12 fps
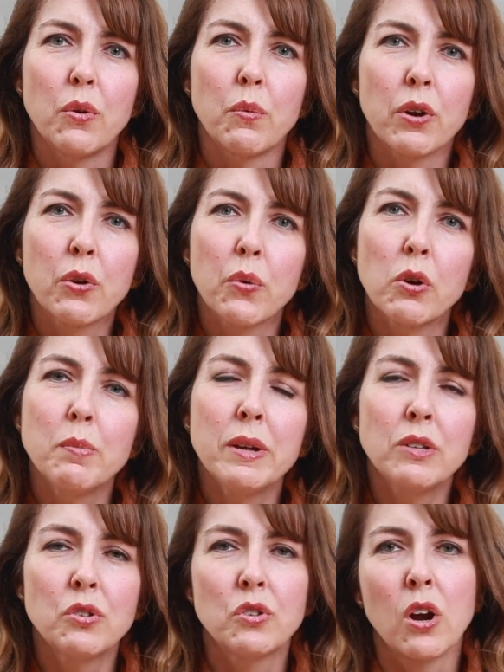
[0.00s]

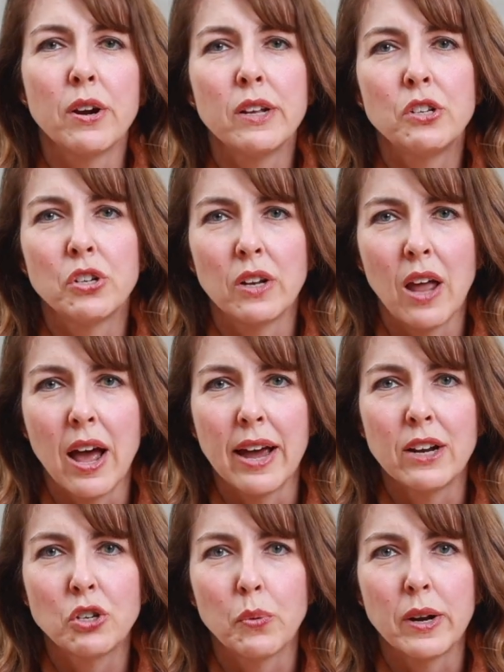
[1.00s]
Recruitment started
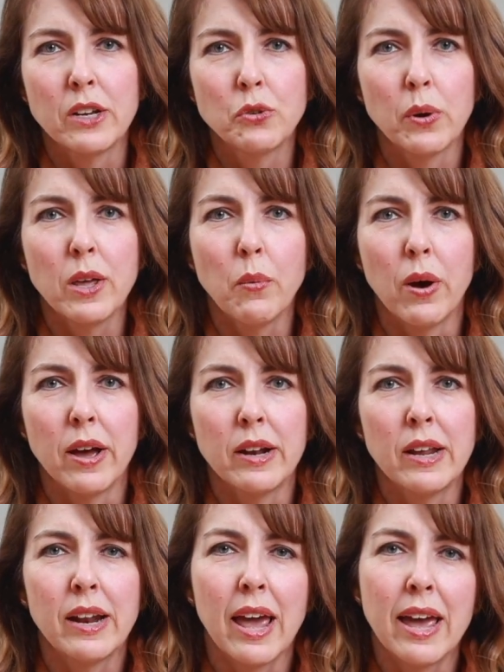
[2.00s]
July 2021
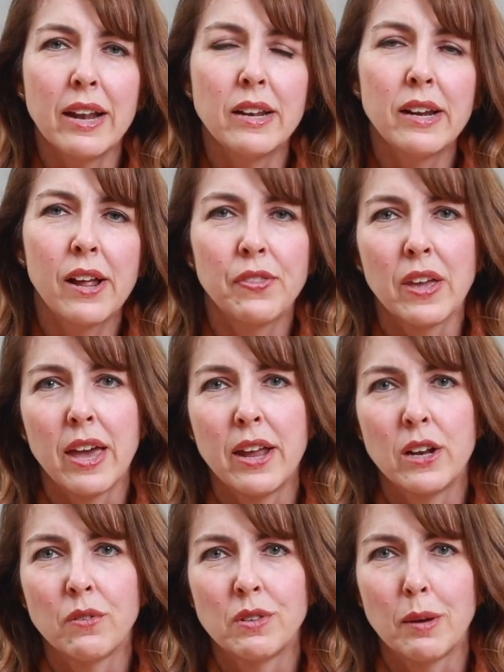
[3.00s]
and ended at the
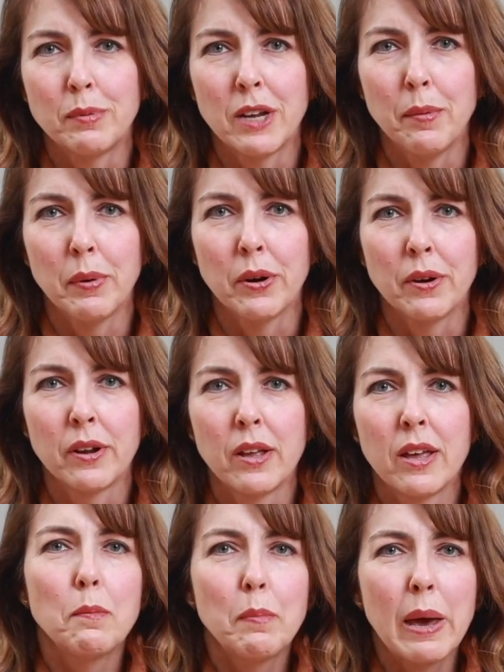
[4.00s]
end of September.
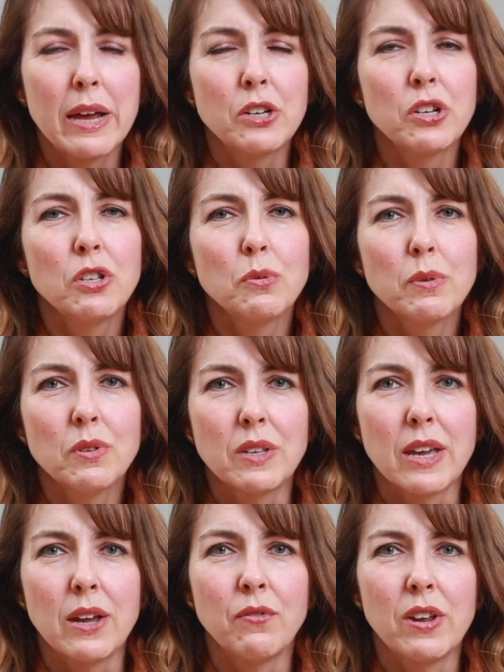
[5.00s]
Patients
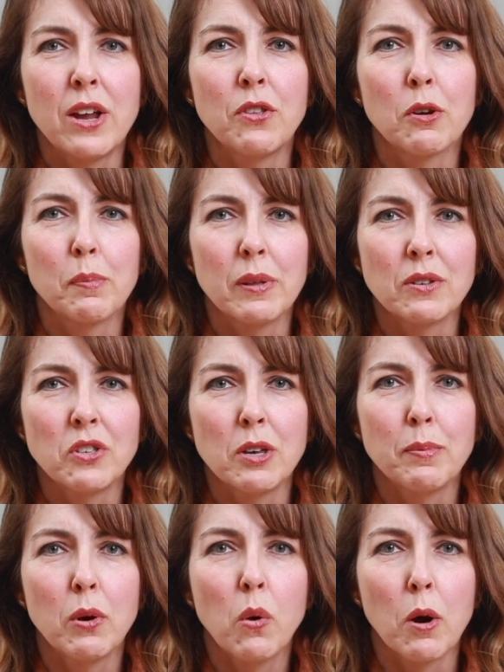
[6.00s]
received either
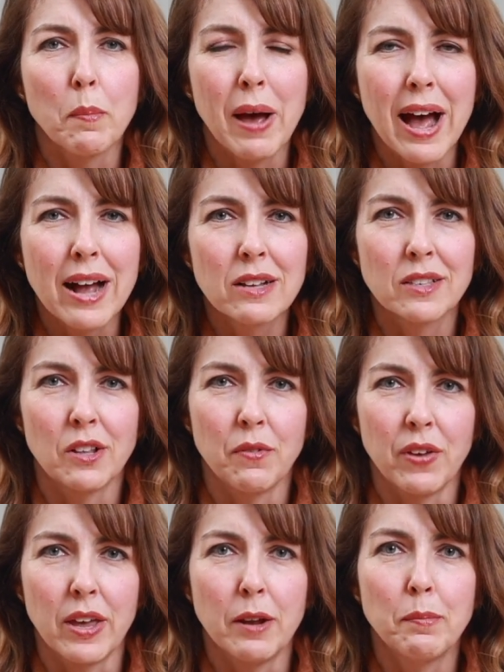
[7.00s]
placebo or
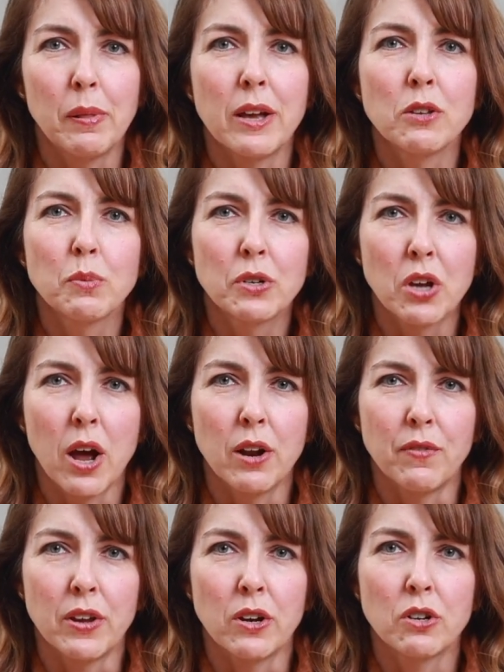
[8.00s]
Paxlovid plus
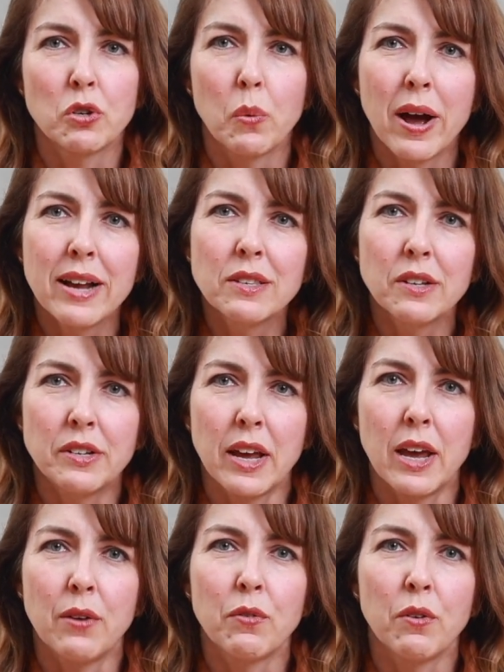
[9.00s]
ritonavir twice a
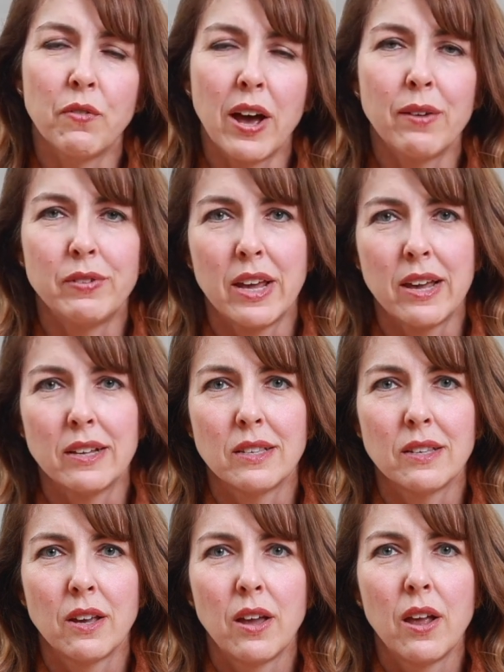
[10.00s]
day for 5
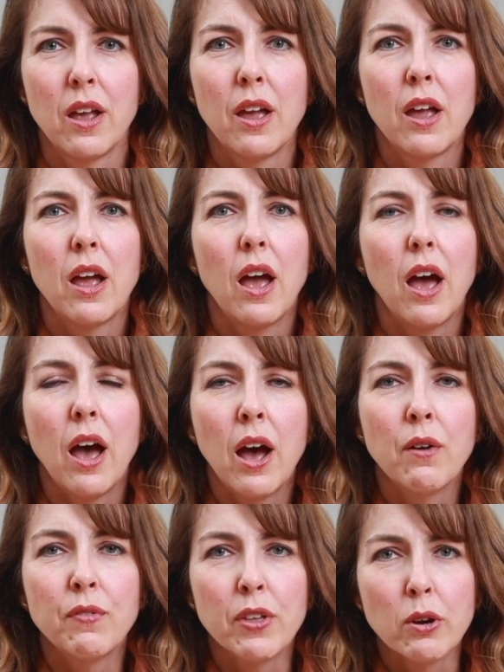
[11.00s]
days.
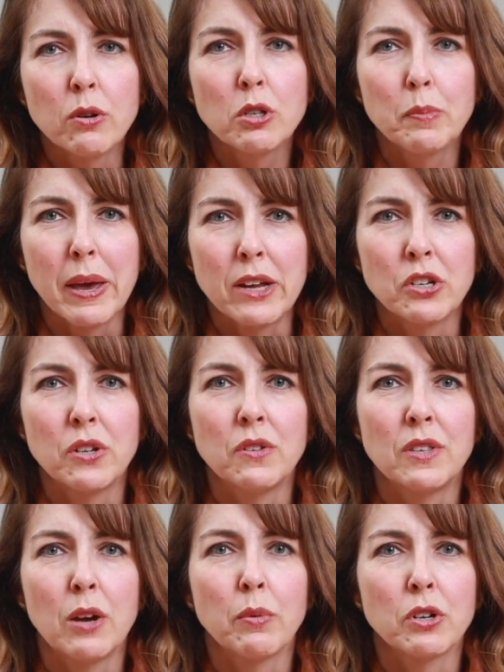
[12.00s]
Of those patients
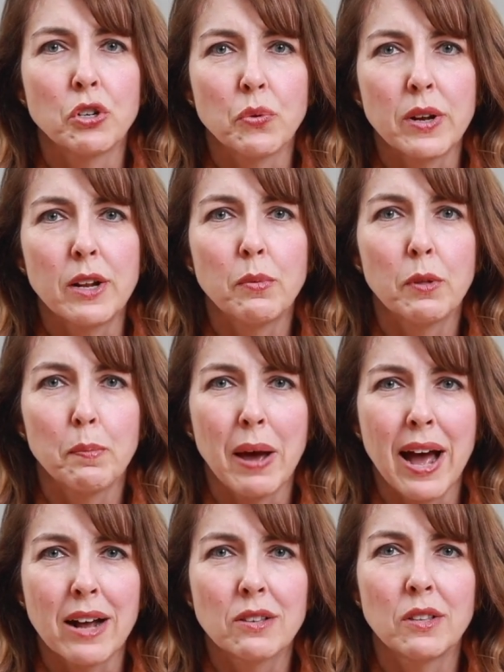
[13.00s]
that were treated with
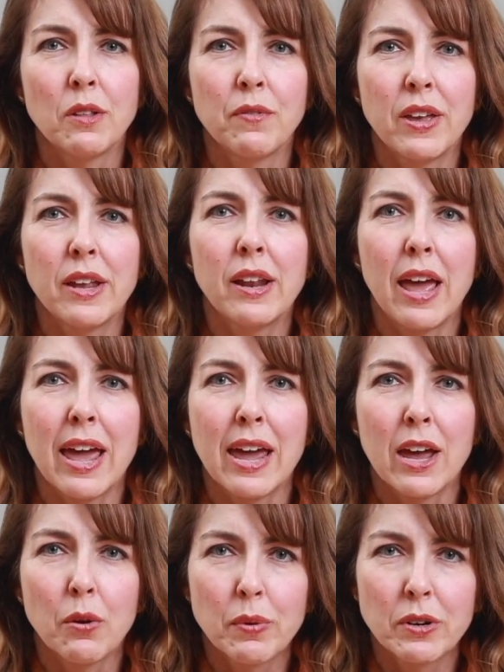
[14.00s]
Paxlovid and